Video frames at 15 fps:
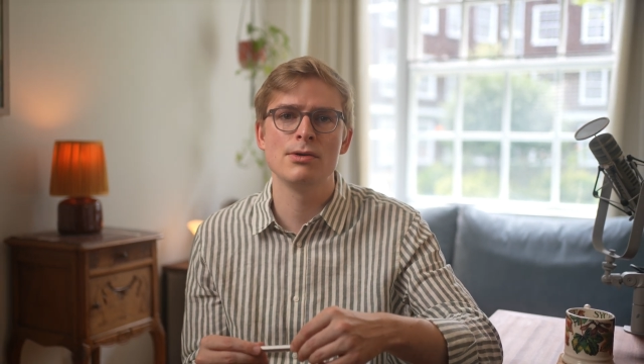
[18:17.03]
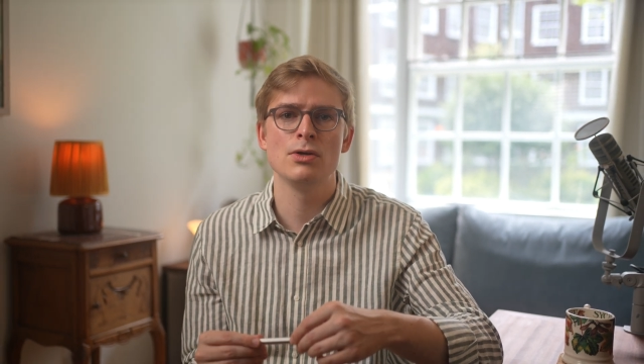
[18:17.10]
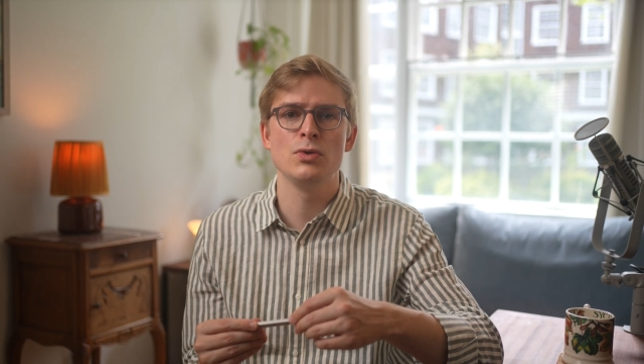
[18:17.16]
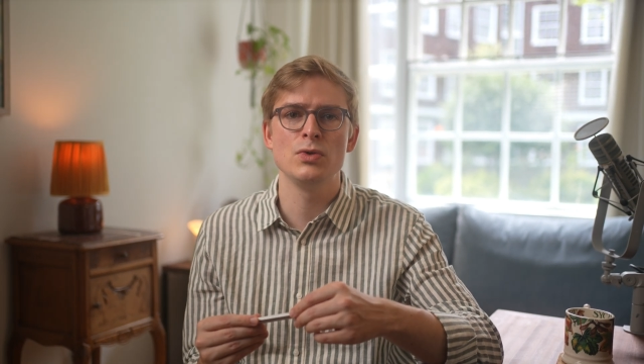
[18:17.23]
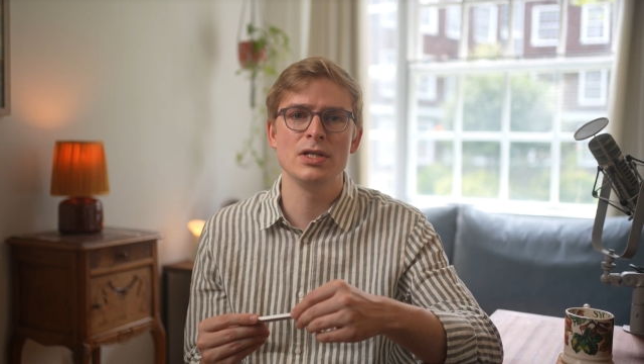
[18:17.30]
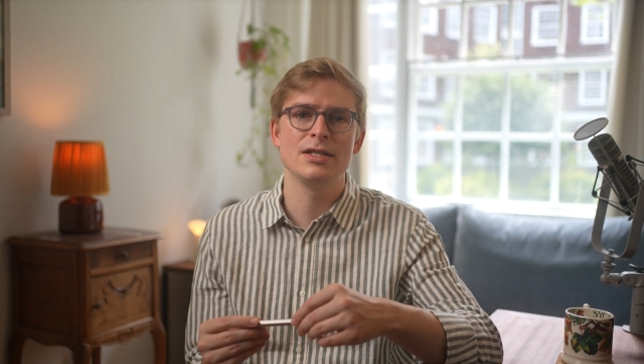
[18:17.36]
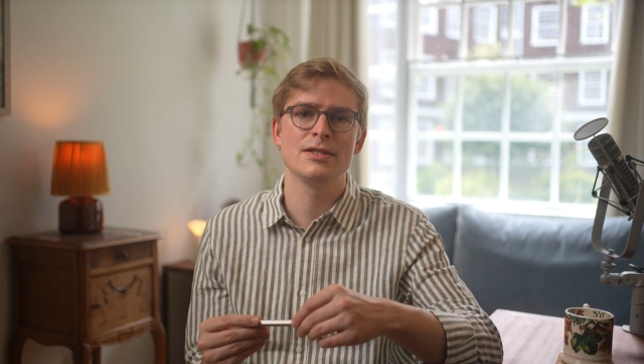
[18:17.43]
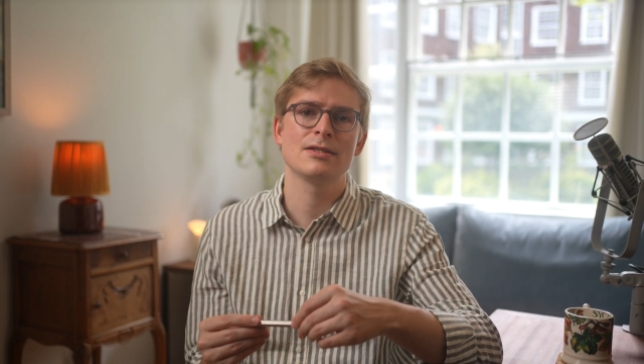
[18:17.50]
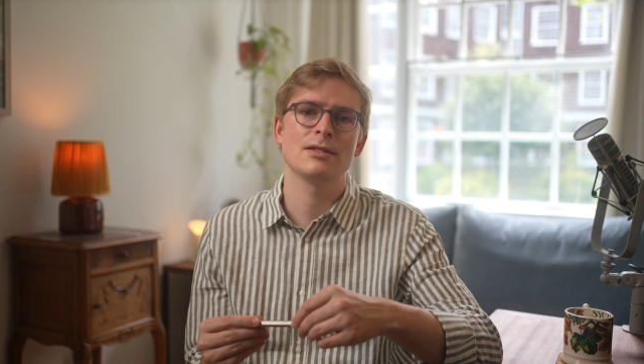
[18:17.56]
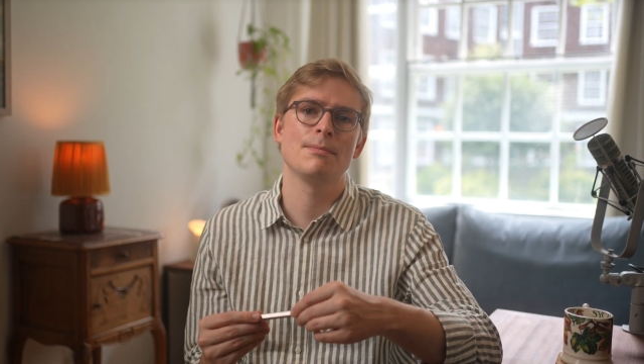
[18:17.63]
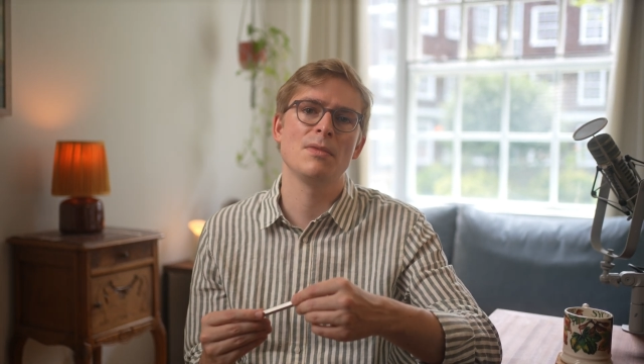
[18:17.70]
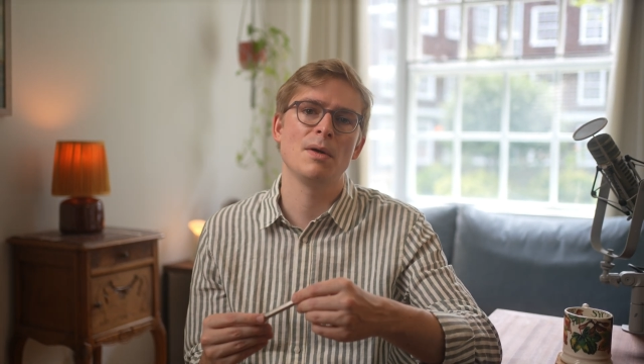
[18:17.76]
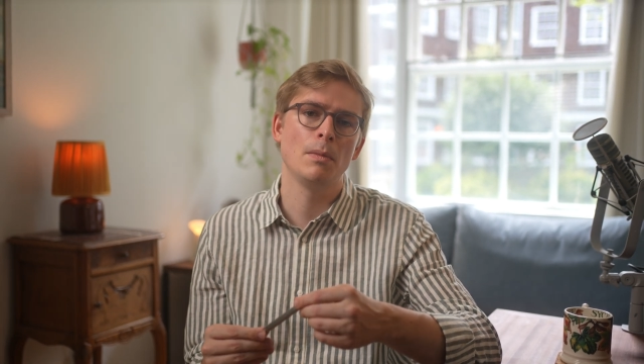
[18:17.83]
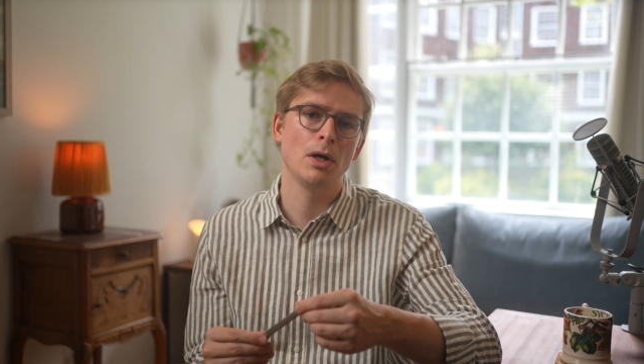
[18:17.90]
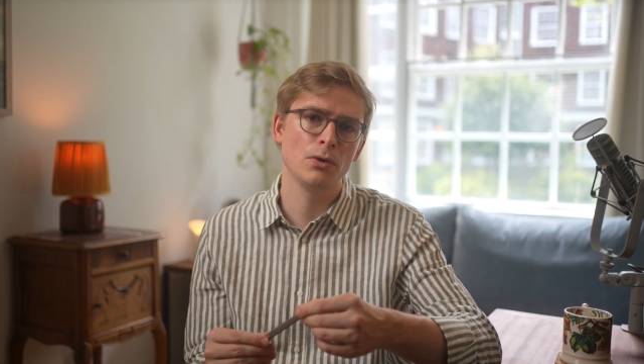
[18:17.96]
who needs
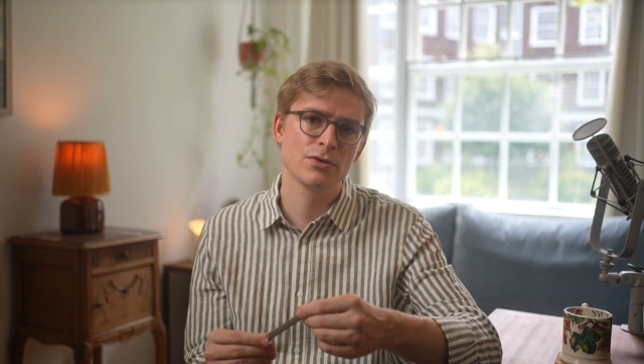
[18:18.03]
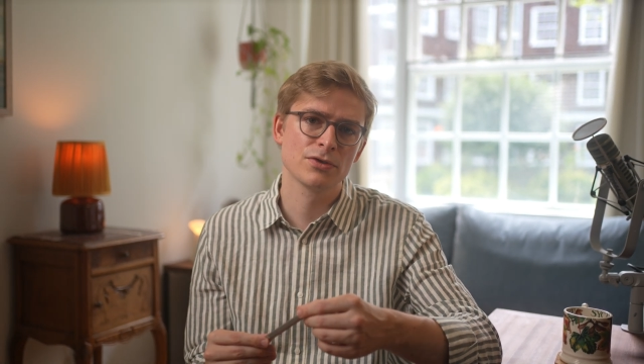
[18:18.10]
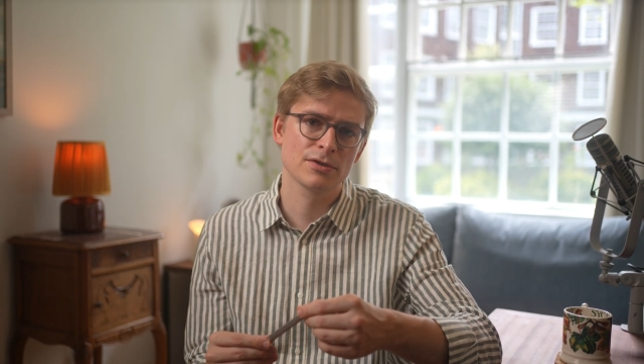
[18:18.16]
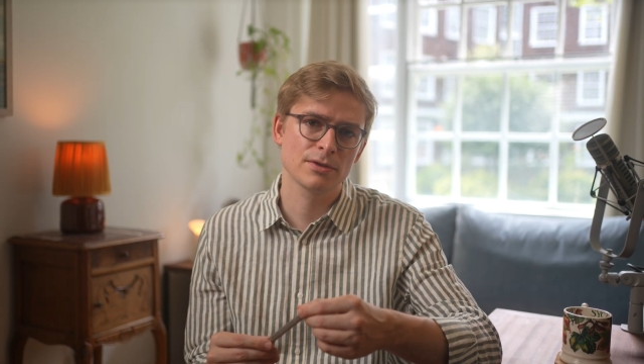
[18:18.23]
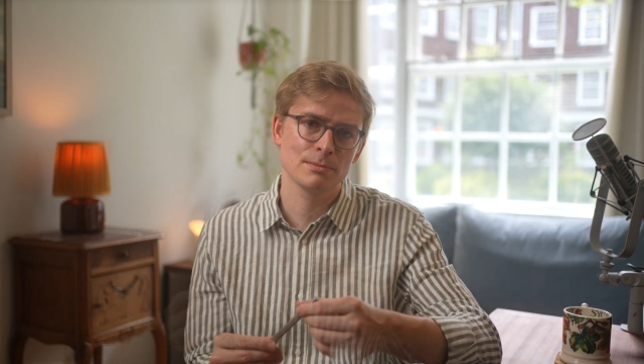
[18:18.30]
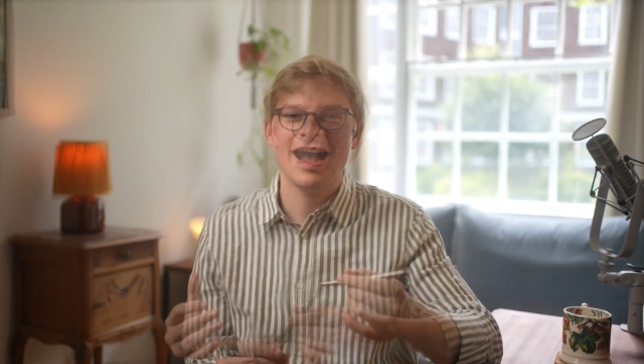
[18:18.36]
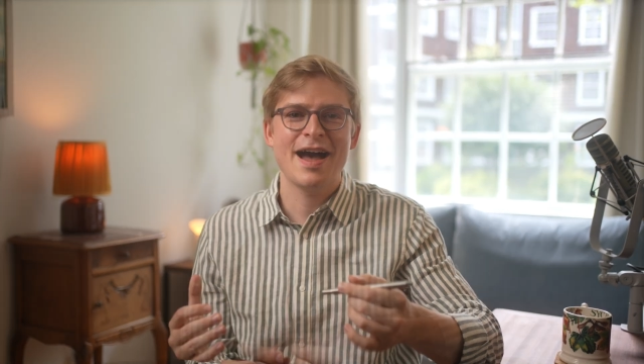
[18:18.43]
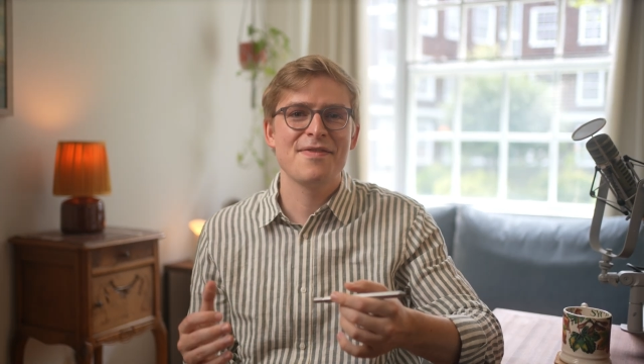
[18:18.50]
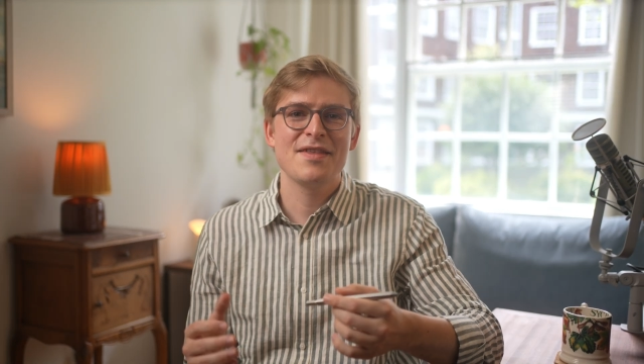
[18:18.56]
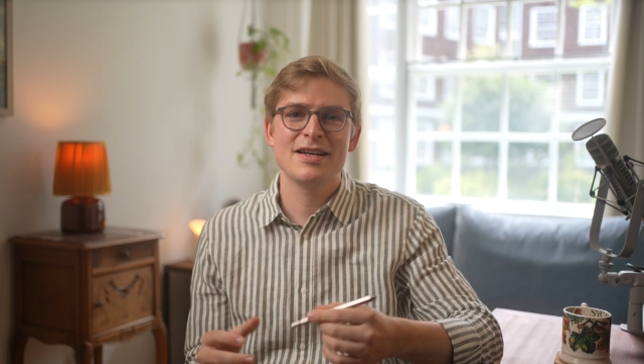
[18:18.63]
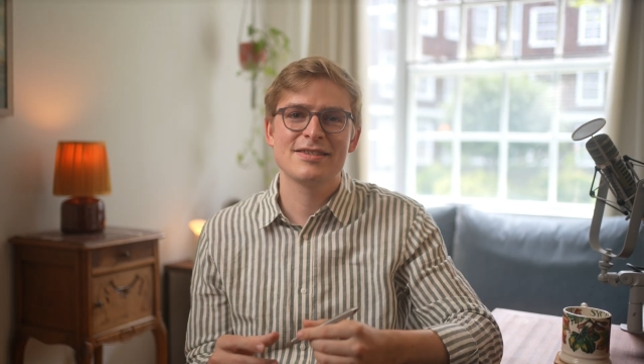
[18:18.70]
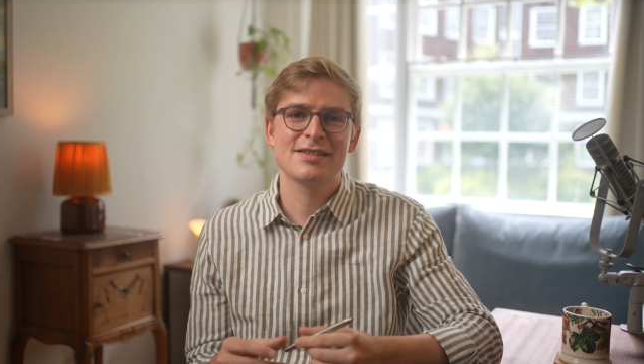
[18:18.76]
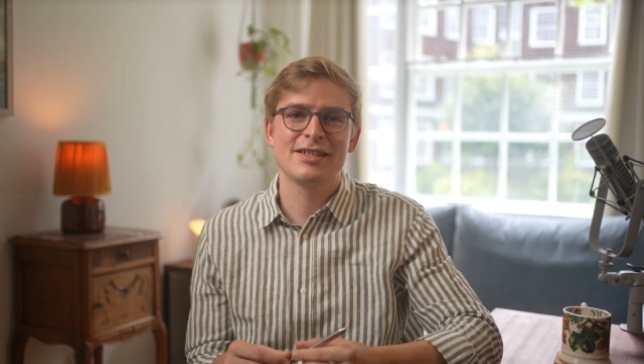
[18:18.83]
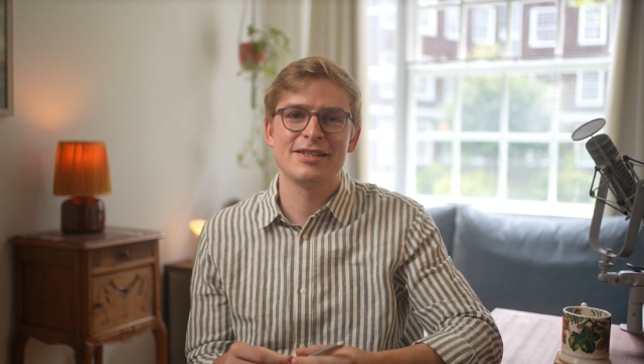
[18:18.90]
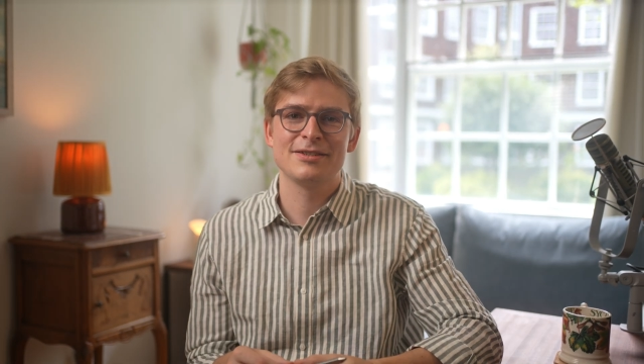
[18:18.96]
them the most. And
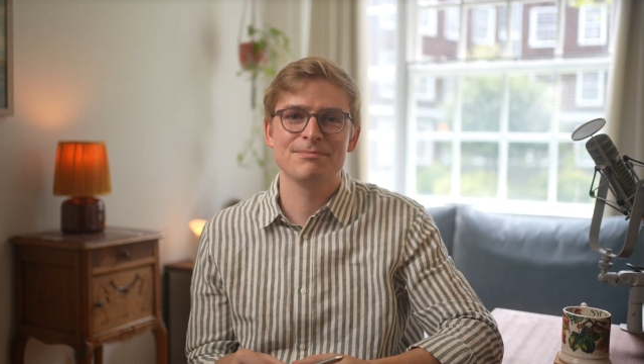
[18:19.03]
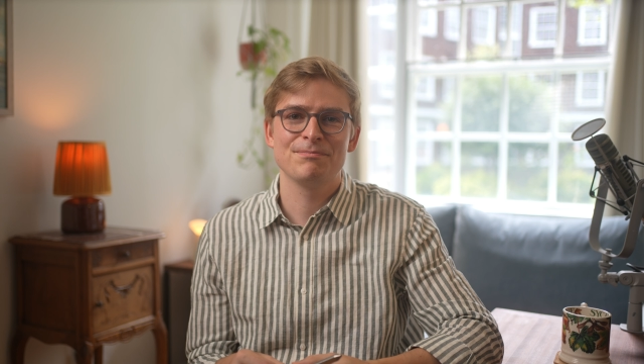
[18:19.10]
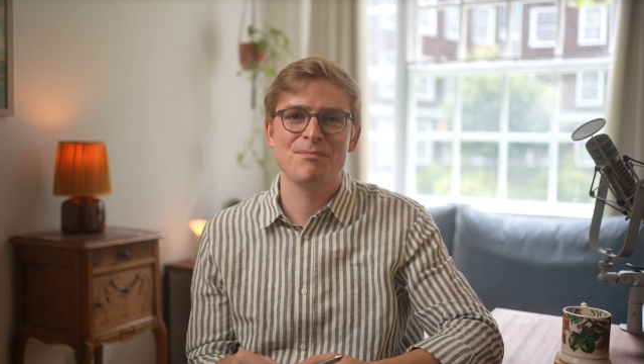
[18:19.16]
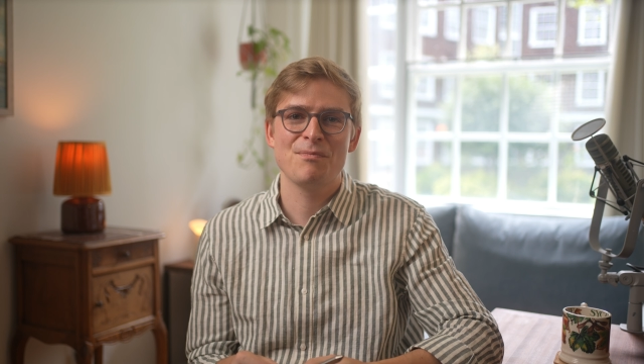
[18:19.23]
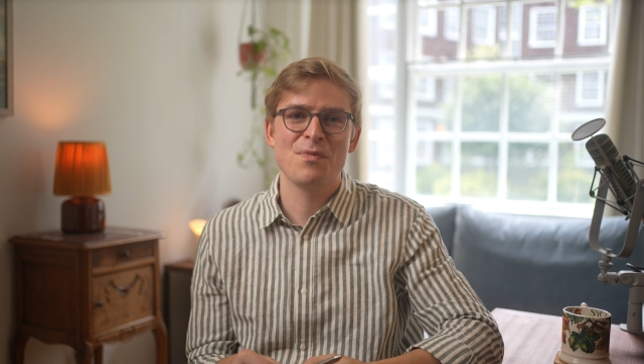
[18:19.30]
that's it.